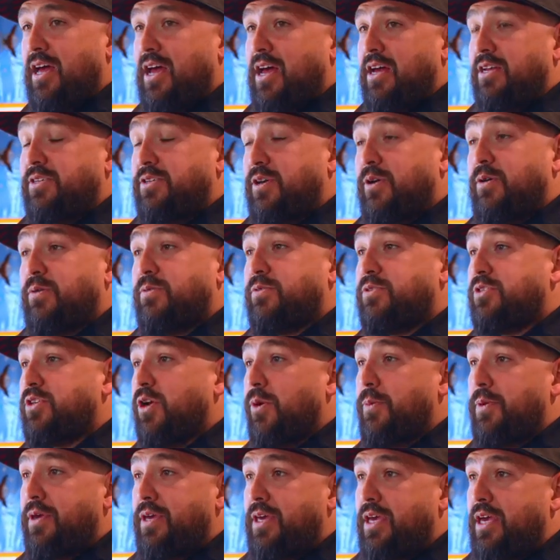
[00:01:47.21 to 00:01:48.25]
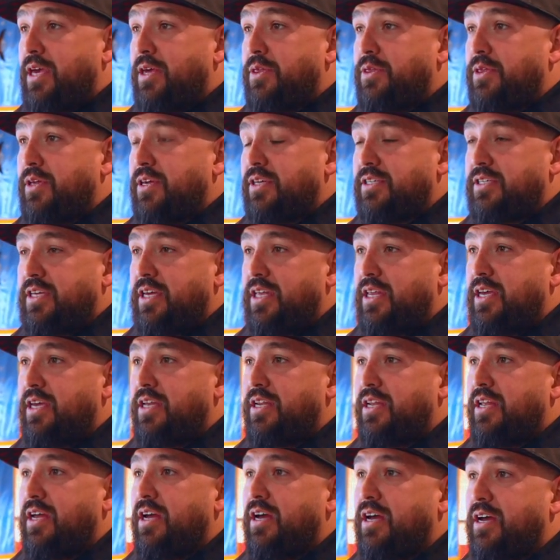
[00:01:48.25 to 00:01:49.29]
So Toby Keith is
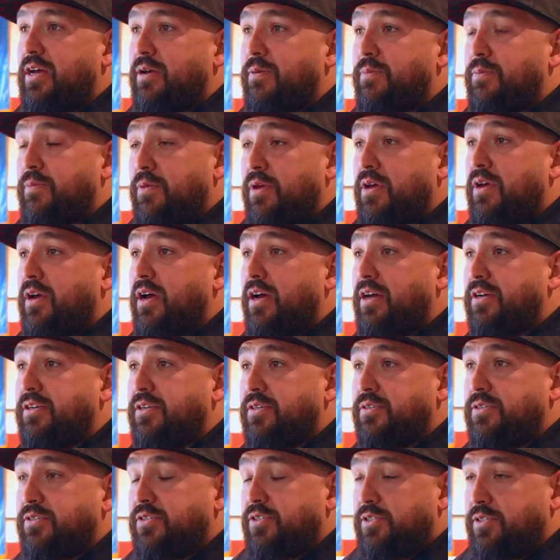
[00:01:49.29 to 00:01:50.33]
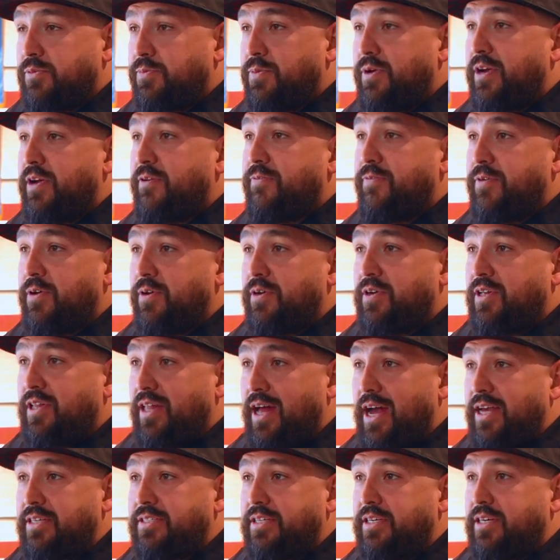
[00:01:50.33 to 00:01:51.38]
getting a Springfield
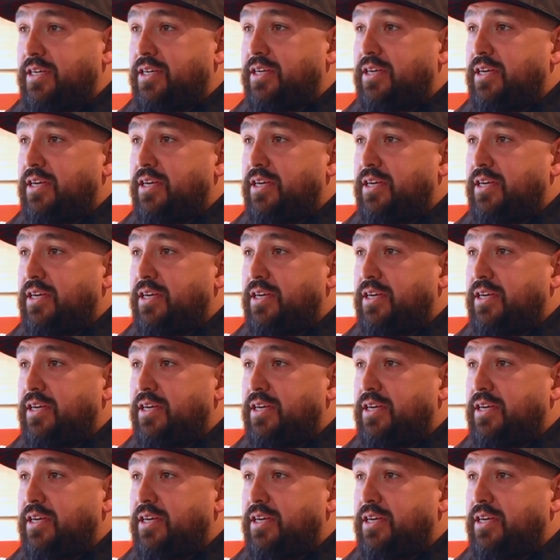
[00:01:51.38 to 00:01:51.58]
Classic.